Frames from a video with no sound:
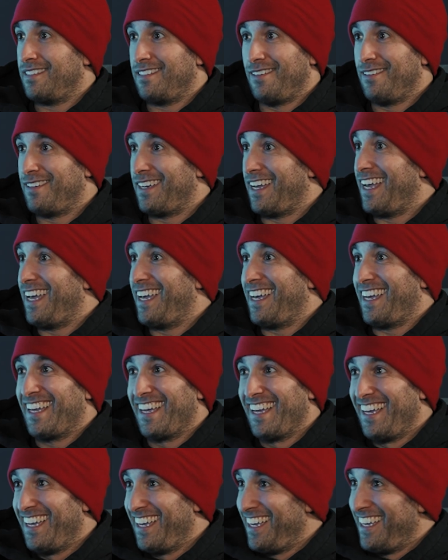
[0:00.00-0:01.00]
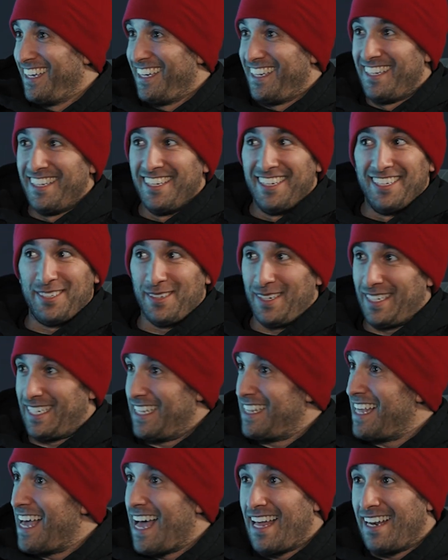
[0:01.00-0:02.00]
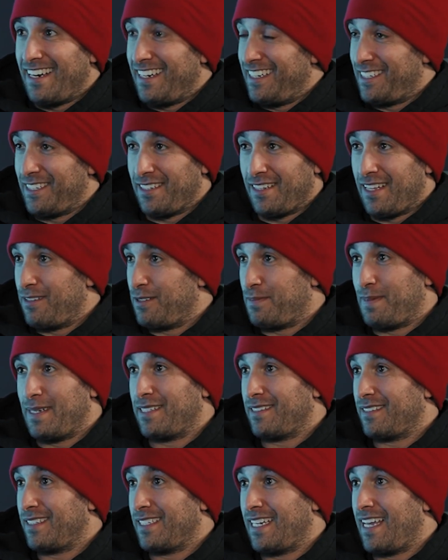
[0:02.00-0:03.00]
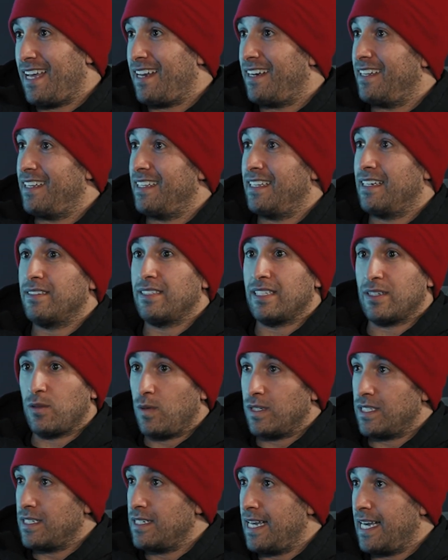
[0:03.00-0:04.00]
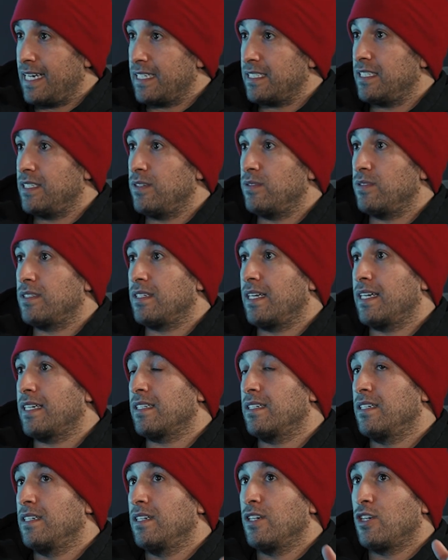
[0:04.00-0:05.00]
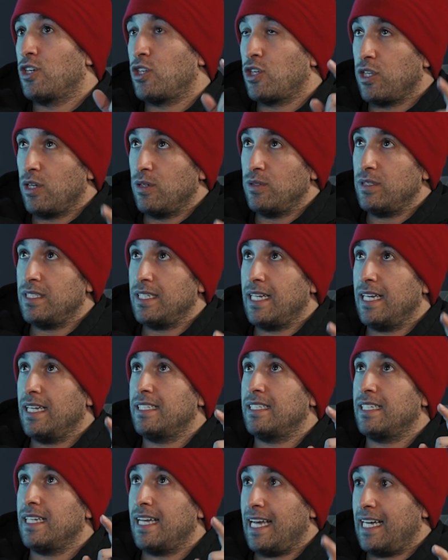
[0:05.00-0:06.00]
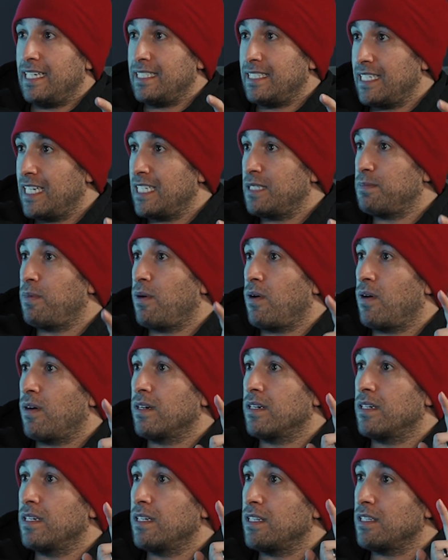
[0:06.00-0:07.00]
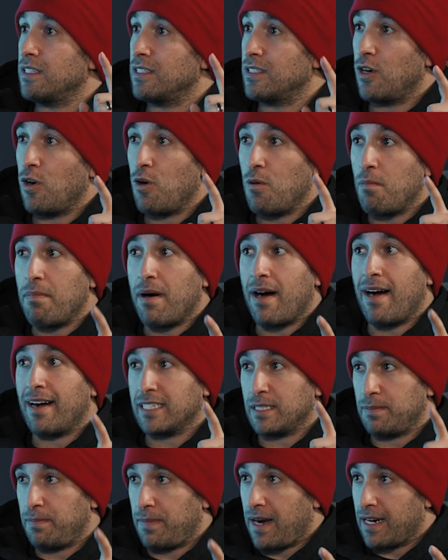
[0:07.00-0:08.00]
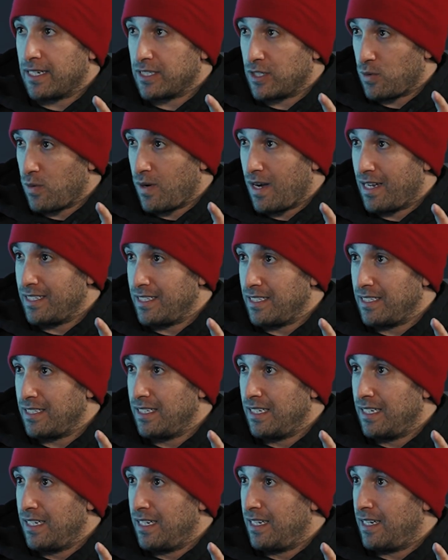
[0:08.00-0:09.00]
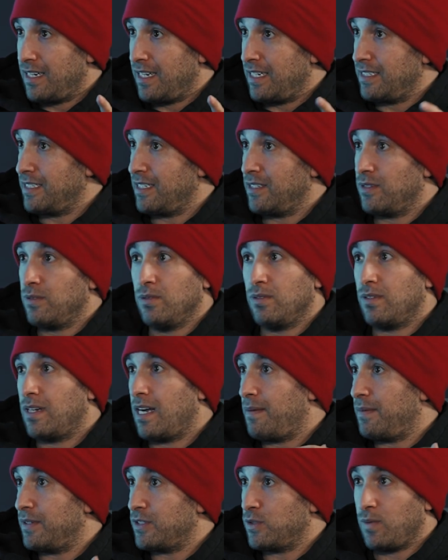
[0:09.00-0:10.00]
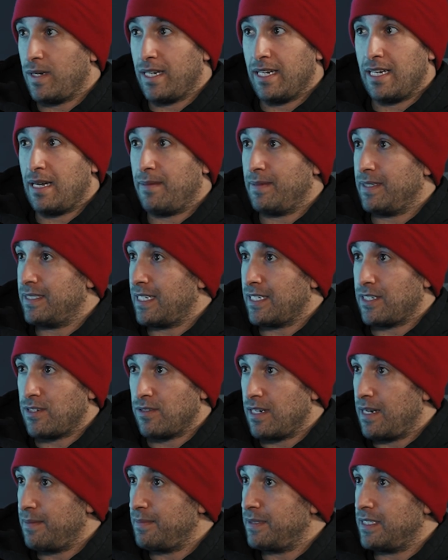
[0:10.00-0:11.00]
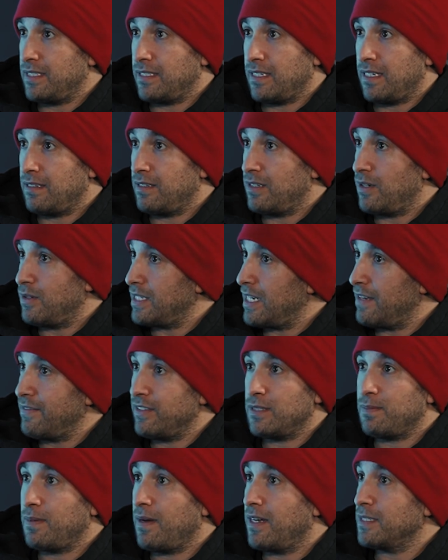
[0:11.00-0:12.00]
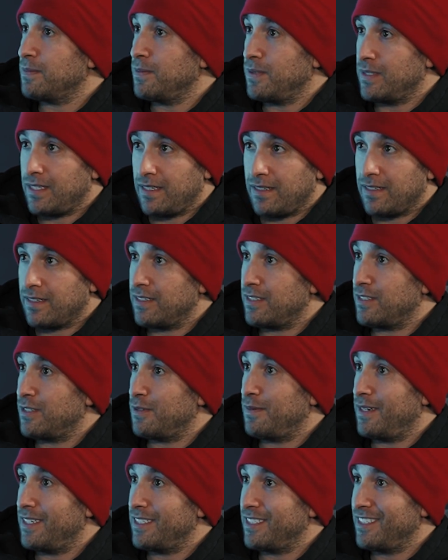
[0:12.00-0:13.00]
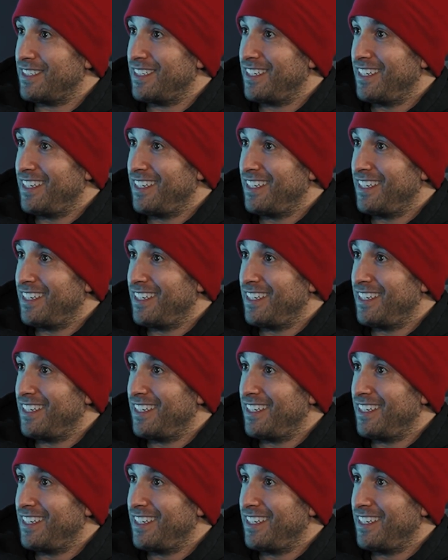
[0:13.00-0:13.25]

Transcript: okay. So I did that until I was basically dead. And I was like, what's next? He was like, close stance, SS bar, low box, box squats. I said, cool, how much weight, how many sets and reps? He said, go as heavy as possible until it hurts too much.